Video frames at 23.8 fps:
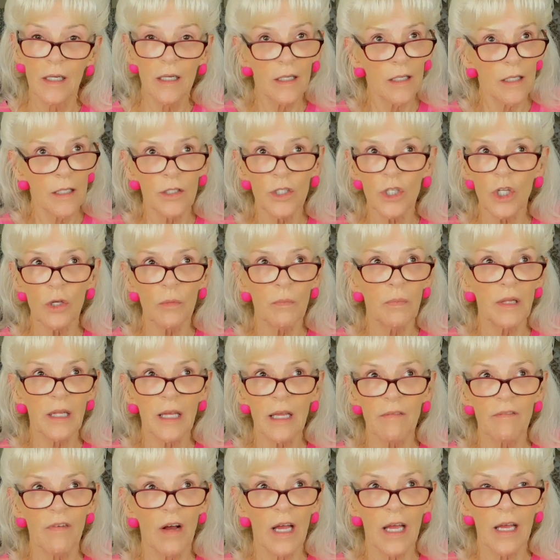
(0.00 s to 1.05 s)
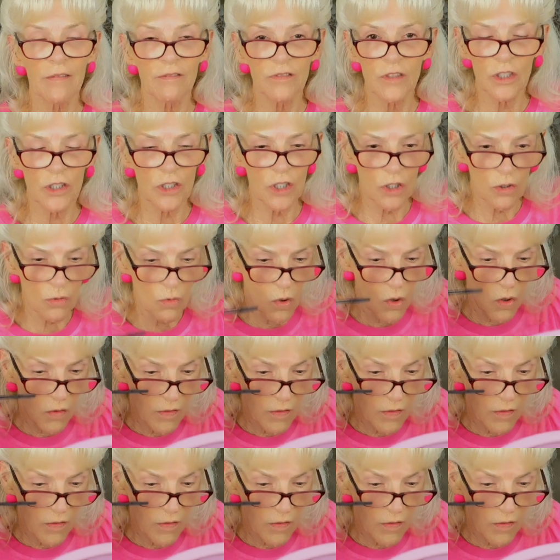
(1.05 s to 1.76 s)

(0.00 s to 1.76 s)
Can you believe I have to do all